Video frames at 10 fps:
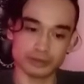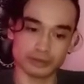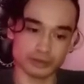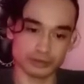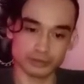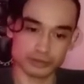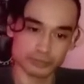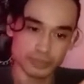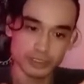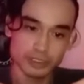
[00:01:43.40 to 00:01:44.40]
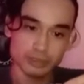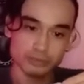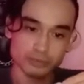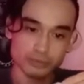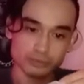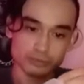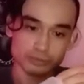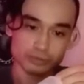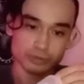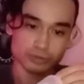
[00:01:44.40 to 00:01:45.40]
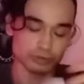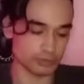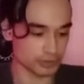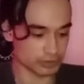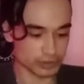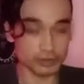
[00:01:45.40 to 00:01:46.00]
USB cable, USB-C,